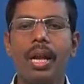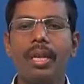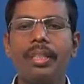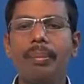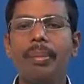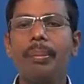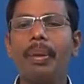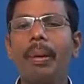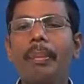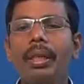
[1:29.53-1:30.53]
Example,
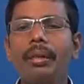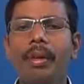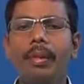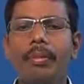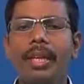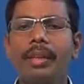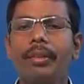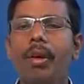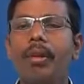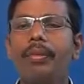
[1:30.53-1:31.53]
property
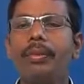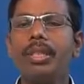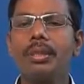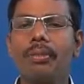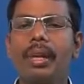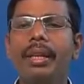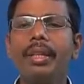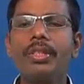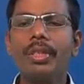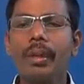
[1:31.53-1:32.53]
website offers
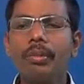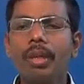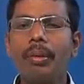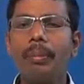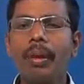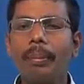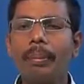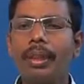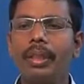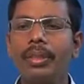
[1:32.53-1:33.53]
various types of
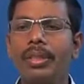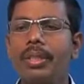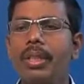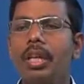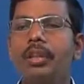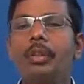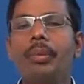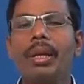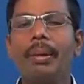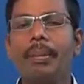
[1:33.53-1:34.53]
properties.
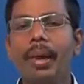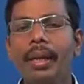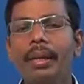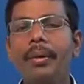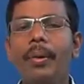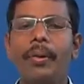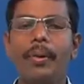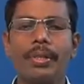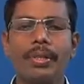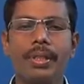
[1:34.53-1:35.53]
You may buy
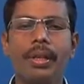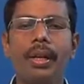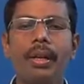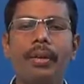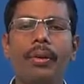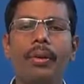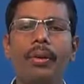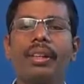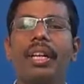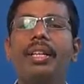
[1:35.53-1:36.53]
or sell
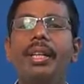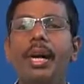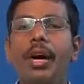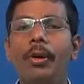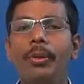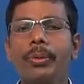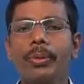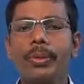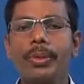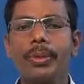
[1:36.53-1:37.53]
or rent a
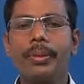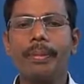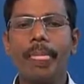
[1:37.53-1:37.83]
house.